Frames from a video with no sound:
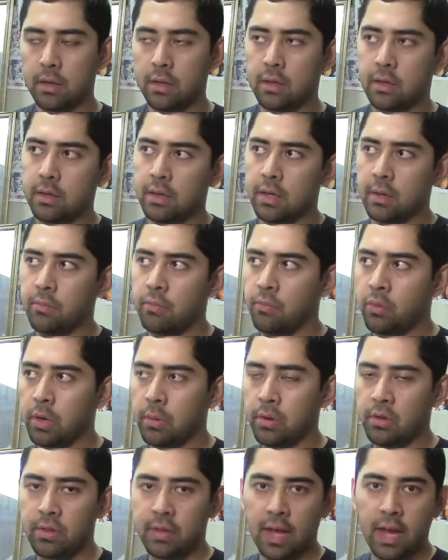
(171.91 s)
See, pretty
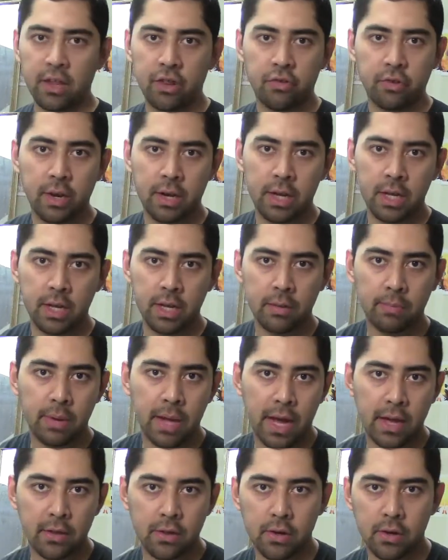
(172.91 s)
much saturate it in
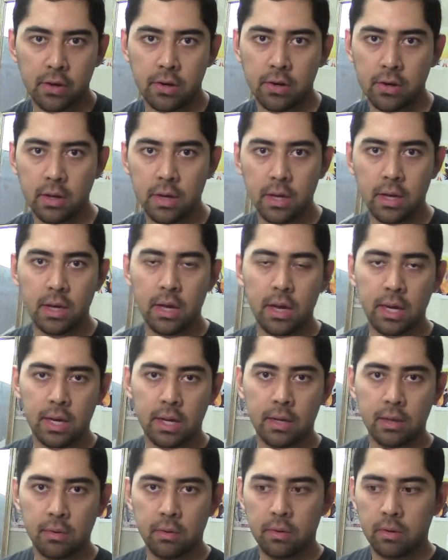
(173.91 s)
plaster, and
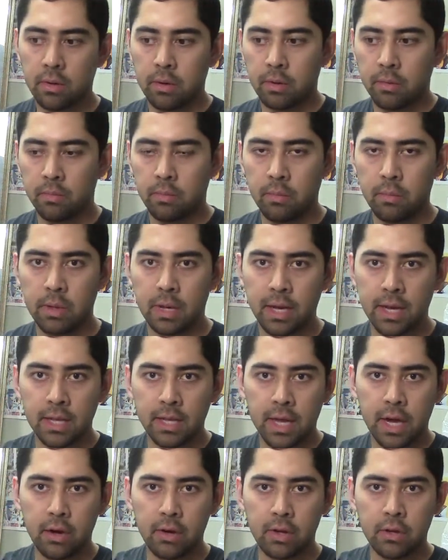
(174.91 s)
then you know, lay it
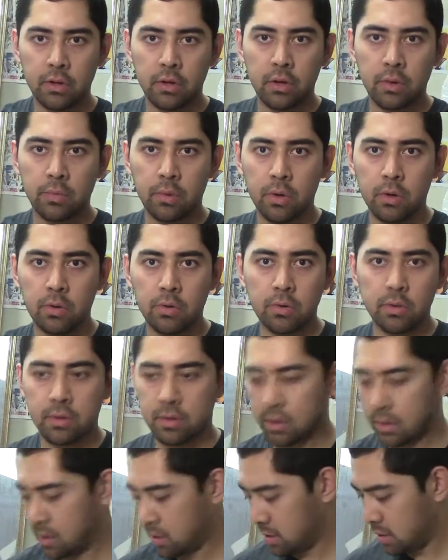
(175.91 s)
down into your
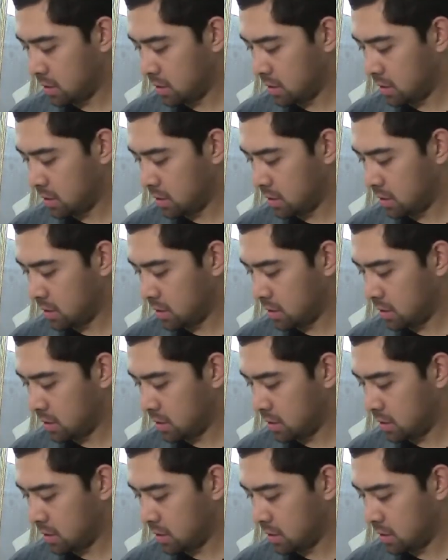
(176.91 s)
molds.